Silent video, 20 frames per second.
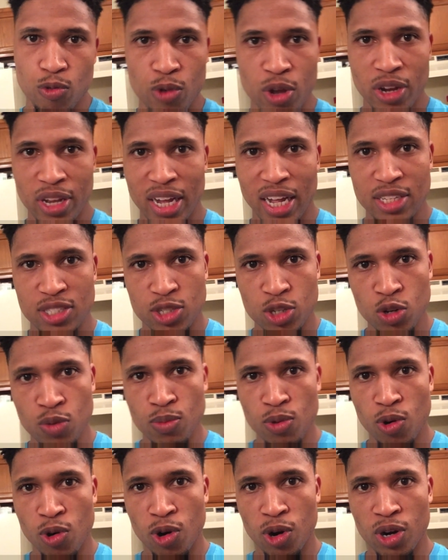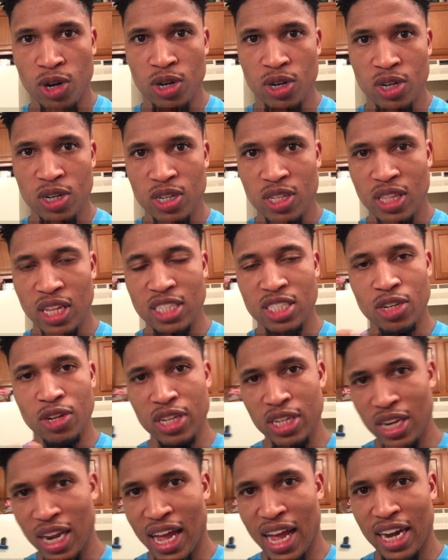We only got 2 more. It's
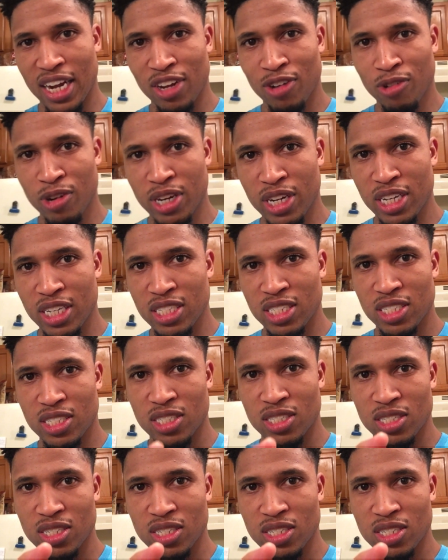only 9 ingredients.